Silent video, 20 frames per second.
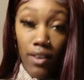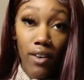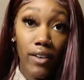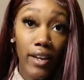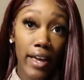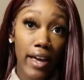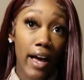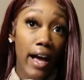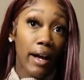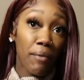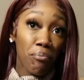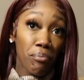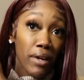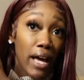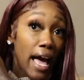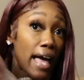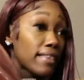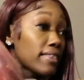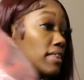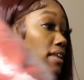yeah, I
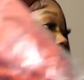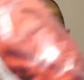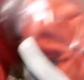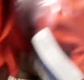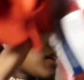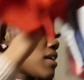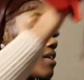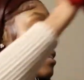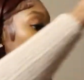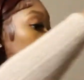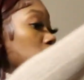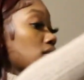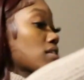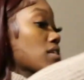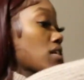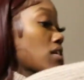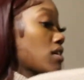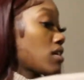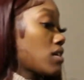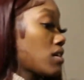got these.
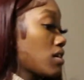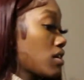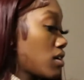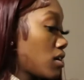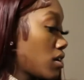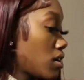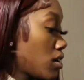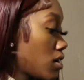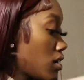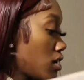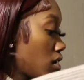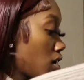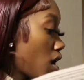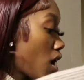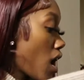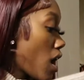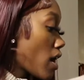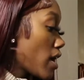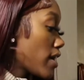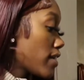
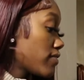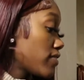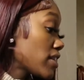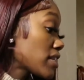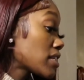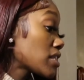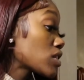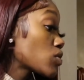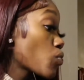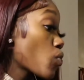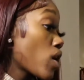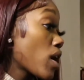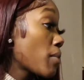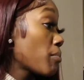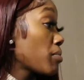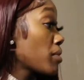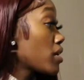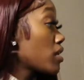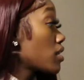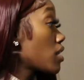If this is one
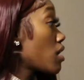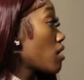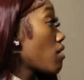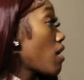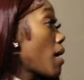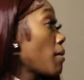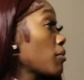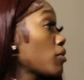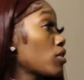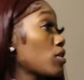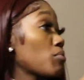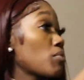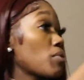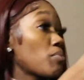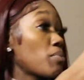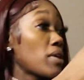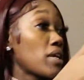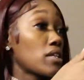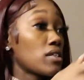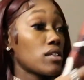pillow, I'm gonna be
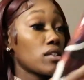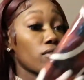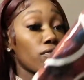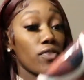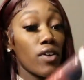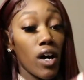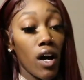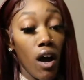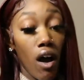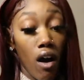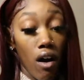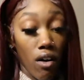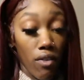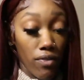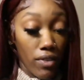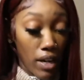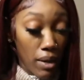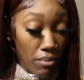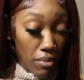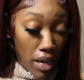pissed off,
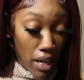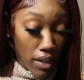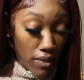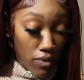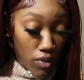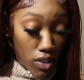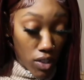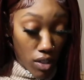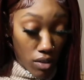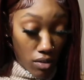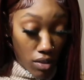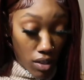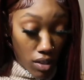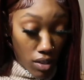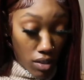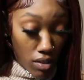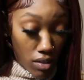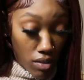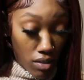and I'm not even joking.